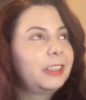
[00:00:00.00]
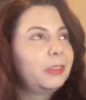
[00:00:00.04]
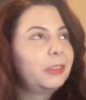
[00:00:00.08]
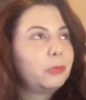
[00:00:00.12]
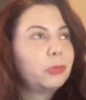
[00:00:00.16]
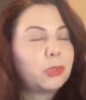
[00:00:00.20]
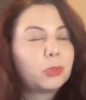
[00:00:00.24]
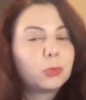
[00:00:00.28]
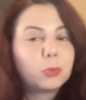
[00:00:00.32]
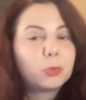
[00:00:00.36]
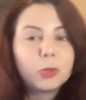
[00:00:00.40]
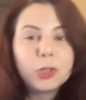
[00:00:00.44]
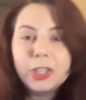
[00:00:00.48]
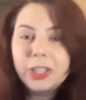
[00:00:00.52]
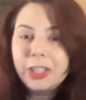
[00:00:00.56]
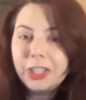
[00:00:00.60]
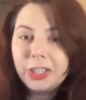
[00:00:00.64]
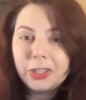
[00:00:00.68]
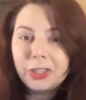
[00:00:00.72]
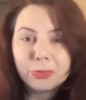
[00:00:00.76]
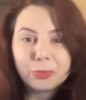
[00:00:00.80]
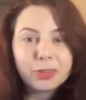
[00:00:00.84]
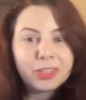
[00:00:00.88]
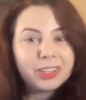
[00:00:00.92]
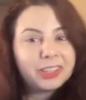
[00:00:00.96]

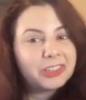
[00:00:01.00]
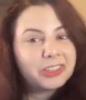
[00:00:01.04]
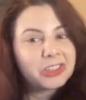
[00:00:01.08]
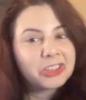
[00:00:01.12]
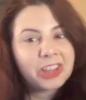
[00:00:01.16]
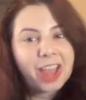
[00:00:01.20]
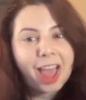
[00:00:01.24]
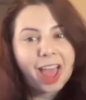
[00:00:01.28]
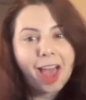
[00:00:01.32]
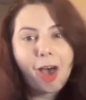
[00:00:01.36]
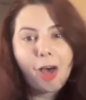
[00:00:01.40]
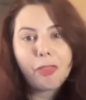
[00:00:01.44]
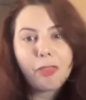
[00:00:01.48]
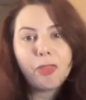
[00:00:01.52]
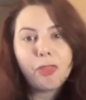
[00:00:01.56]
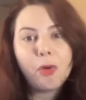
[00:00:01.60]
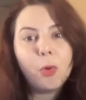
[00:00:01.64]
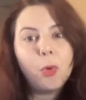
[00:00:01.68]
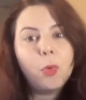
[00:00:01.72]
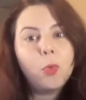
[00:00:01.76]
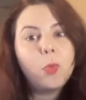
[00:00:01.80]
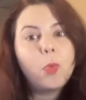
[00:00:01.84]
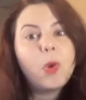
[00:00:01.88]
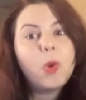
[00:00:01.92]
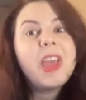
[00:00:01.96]
you're really just at the
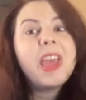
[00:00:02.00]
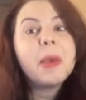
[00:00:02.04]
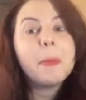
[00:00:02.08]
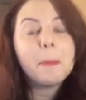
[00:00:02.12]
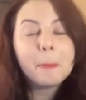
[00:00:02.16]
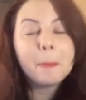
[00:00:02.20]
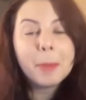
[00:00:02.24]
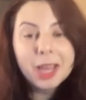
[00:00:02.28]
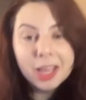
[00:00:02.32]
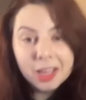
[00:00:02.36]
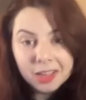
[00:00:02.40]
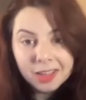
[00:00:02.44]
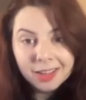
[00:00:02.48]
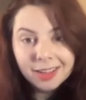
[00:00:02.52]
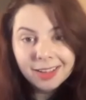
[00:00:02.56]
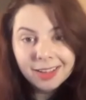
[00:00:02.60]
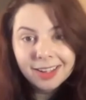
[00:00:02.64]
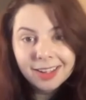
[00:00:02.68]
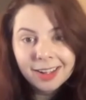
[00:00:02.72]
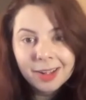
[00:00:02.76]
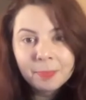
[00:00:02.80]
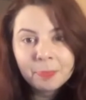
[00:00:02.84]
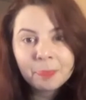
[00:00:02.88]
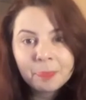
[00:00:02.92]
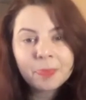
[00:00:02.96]
whim
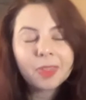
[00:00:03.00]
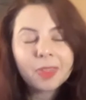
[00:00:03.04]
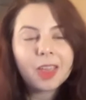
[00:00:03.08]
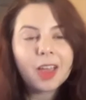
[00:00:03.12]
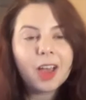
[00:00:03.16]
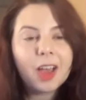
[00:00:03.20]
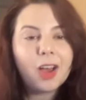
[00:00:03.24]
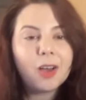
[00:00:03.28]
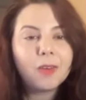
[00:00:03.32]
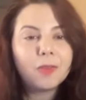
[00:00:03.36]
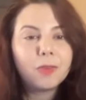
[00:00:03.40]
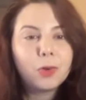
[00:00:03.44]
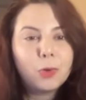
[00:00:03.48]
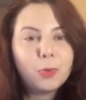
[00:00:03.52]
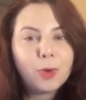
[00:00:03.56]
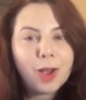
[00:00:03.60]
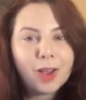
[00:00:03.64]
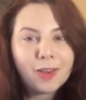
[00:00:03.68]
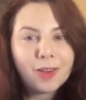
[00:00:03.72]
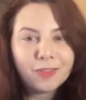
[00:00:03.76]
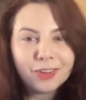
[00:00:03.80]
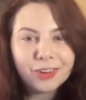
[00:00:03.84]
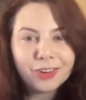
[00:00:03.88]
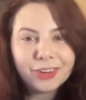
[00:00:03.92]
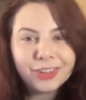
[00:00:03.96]
of
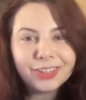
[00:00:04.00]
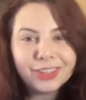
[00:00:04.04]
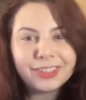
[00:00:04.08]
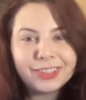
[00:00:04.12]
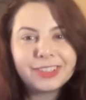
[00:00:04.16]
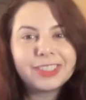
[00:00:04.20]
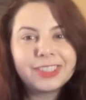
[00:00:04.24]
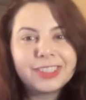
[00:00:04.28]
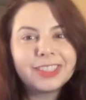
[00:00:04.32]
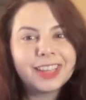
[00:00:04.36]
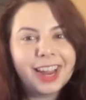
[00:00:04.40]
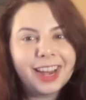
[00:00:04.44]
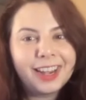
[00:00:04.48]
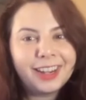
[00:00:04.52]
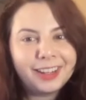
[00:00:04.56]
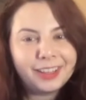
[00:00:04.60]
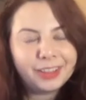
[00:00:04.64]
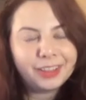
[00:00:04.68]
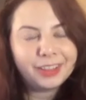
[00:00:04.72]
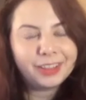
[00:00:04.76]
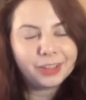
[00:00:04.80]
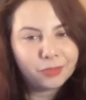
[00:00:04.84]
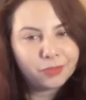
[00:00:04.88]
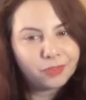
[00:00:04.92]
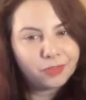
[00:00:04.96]
whoever is
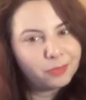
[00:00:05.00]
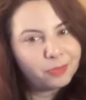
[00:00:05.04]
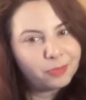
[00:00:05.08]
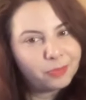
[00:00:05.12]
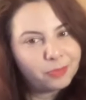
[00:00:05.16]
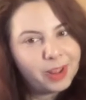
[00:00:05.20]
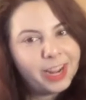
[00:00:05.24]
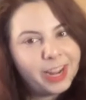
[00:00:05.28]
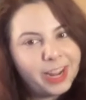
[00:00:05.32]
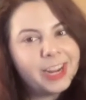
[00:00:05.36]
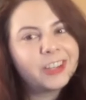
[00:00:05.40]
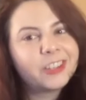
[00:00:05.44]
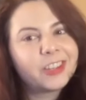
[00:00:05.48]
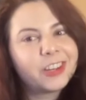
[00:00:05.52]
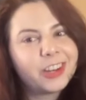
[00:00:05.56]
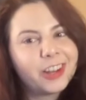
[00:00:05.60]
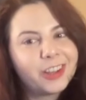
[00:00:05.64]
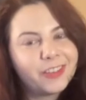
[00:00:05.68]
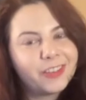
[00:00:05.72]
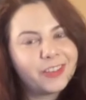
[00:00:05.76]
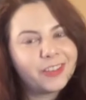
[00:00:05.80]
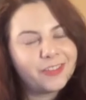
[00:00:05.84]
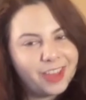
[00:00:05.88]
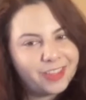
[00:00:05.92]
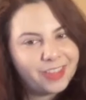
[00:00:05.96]
designing their front page and
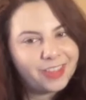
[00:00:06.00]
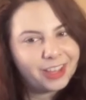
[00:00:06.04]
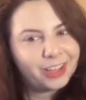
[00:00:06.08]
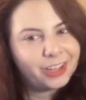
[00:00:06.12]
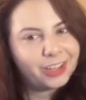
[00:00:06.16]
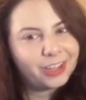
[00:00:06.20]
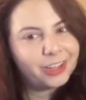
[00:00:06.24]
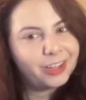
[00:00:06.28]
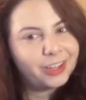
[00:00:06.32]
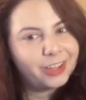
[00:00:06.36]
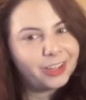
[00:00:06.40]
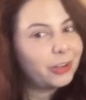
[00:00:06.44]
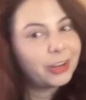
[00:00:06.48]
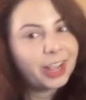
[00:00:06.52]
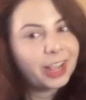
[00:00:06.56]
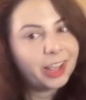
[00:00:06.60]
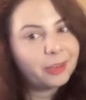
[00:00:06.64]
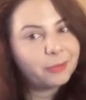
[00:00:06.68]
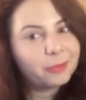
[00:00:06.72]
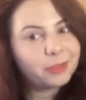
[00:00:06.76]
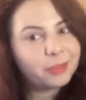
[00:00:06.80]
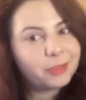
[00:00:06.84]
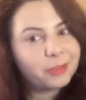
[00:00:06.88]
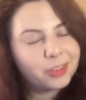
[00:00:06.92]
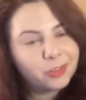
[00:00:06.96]
if they think your
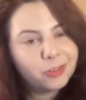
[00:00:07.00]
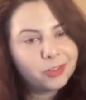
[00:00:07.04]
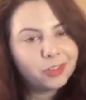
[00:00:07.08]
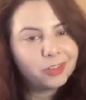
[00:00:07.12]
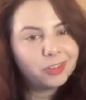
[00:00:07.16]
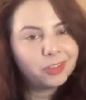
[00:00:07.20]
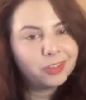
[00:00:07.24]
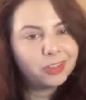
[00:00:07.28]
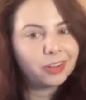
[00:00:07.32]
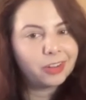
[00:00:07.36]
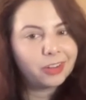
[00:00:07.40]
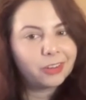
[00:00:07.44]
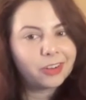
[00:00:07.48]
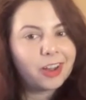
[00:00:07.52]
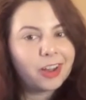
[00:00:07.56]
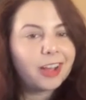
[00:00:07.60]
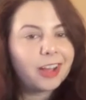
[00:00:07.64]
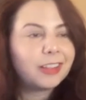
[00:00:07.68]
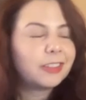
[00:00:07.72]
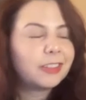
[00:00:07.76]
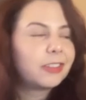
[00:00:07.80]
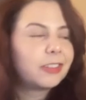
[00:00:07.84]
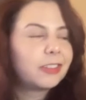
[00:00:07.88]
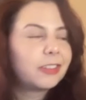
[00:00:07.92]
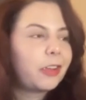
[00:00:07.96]
game is interesting or
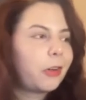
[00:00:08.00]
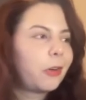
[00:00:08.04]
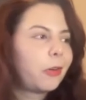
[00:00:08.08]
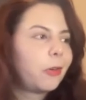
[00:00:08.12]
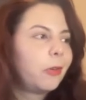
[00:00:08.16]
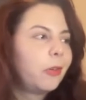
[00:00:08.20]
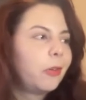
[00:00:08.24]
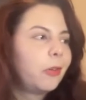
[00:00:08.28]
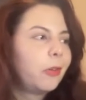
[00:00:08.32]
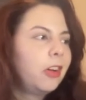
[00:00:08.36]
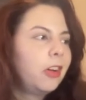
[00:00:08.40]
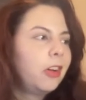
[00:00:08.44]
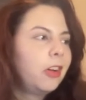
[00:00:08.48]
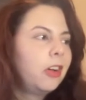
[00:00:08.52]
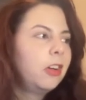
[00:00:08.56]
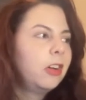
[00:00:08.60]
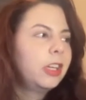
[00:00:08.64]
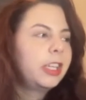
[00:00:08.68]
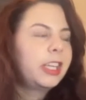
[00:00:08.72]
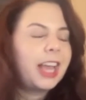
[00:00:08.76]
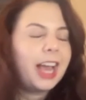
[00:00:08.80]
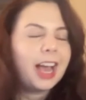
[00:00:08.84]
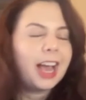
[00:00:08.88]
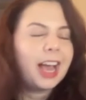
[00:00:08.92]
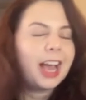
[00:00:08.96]
not. So
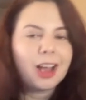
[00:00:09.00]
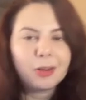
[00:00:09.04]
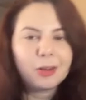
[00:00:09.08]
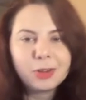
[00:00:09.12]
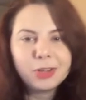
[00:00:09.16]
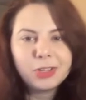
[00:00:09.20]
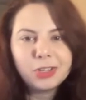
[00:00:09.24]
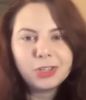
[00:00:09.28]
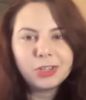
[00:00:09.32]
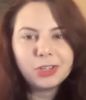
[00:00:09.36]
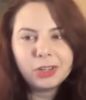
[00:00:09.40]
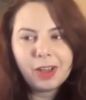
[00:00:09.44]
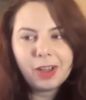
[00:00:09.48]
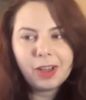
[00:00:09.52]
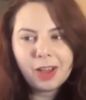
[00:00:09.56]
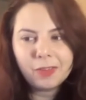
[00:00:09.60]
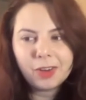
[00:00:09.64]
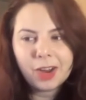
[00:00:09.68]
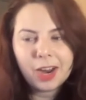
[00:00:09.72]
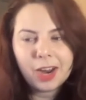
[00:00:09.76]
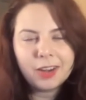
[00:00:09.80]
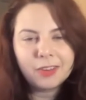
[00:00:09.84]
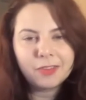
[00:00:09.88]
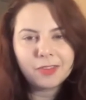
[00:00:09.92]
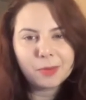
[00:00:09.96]
yeah, we do
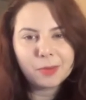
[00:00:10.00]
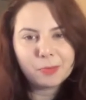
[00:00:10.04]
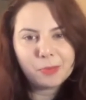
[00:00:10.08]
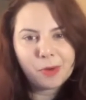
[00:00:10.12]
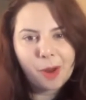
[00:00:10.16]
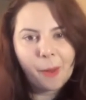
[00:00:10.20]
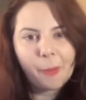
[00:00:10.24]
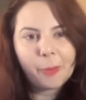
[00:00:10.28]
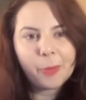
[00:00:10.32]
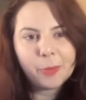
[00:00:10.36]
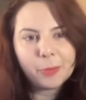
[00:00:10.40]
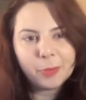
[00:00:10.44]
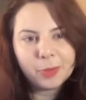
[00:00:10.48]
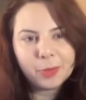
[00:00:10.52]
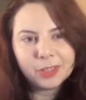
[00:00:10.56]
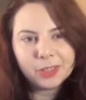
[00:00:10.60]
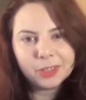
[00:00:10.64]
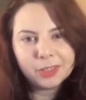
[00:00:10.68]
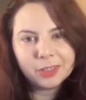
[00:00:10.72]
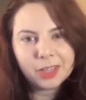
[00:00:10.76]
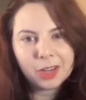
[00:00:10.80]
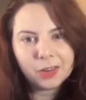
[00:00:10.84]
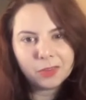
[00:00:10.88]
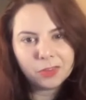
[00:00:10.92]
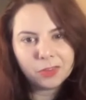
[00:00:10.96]
have kind of a problem with
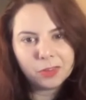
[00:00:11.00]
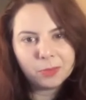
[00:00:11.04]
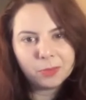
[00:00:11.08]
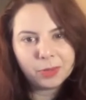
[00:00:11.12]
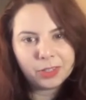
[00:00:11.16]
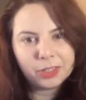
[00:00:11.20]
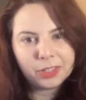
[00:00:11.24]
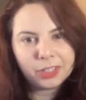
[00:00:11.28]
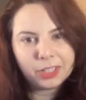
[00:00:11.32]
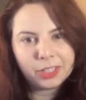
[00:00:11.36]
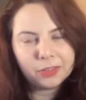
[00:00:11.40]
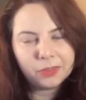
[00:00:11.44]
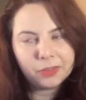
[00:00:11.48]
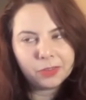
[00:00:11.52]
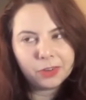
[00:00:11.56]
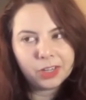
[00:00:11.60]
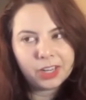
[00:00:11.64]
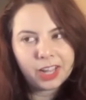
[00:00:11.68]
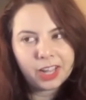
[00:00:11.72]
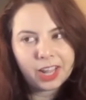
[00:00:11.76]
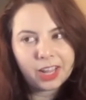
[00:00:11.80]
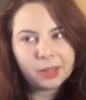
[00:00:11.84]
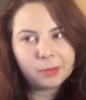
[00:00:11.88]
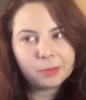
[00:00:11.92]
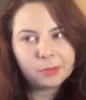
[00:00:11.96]
discoverability for
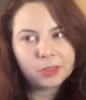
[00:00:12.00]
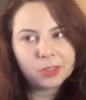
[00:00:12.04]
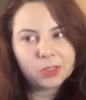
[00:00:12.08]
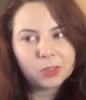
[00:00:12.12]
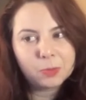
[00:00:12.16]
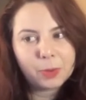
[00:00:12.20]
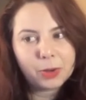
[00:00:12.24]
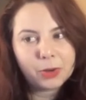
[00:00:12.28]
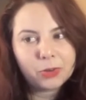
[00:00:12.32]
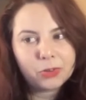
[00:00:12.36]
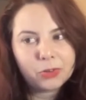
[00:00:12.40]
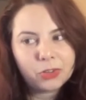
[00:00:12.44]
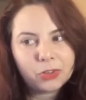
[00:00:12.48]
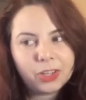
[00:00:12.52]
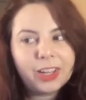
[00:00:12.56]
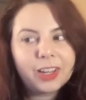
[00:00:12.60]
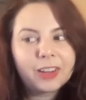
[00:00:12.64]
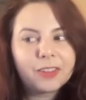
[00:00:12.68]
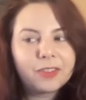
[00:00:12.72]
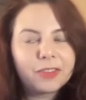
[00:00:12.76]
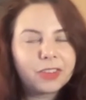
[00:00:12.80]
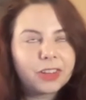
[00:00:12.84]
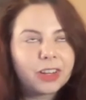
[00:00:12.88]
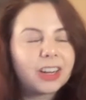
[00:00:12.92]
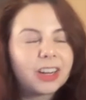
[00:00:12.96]
games, especially
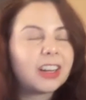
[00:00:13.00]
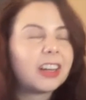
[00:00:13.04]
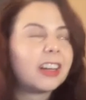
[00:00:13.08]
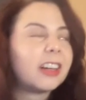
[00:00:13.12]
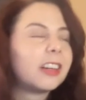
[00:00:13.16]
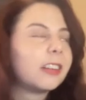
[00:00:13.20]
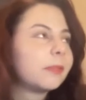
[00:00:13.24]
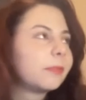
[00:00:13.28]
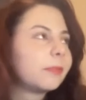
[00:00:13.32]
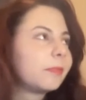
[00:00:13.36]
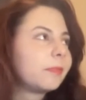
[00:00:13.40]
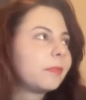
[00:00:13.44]
if they're